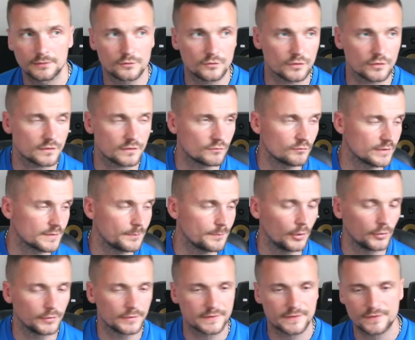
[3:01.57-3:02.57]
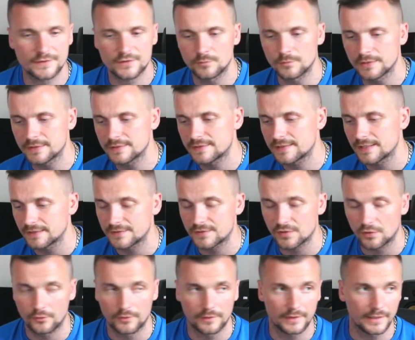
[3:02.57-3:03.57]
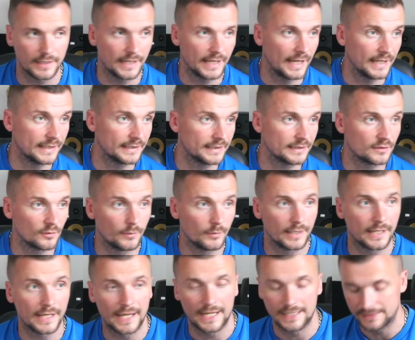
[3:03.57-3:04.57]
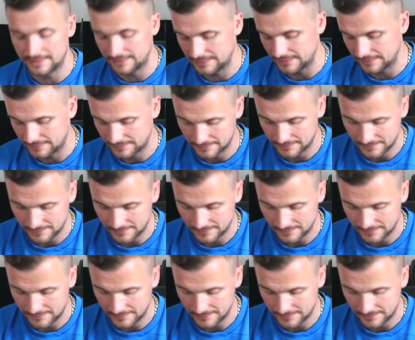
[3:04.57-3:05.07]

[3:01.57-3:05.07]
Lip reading: just responded to somebody and said, sorry that it ended the way it ended.